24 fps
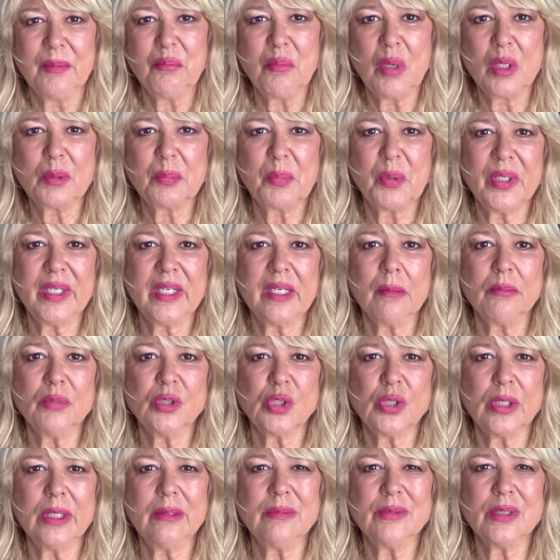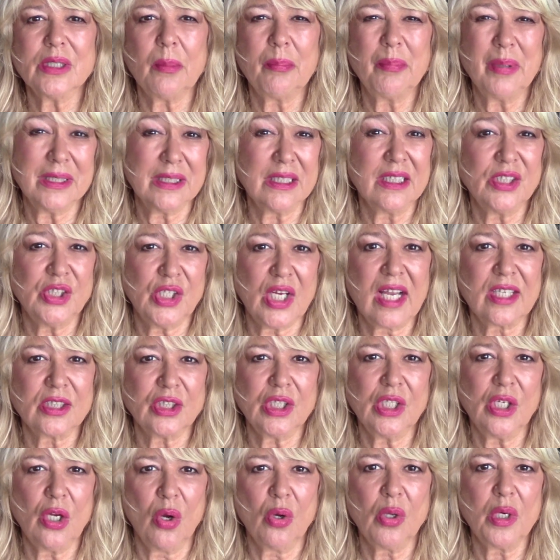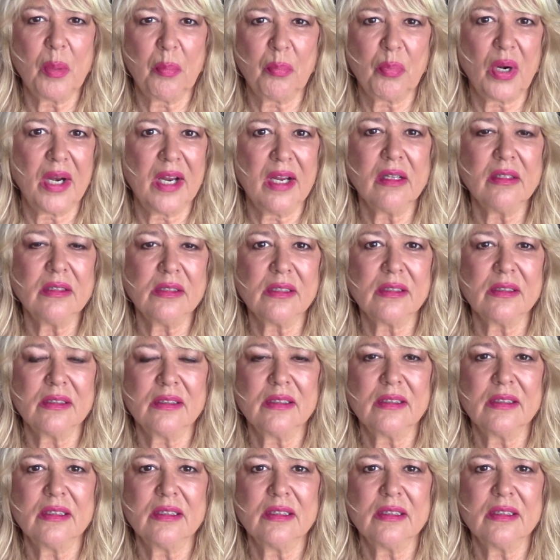multiple income streams, a business you actually own, a brand.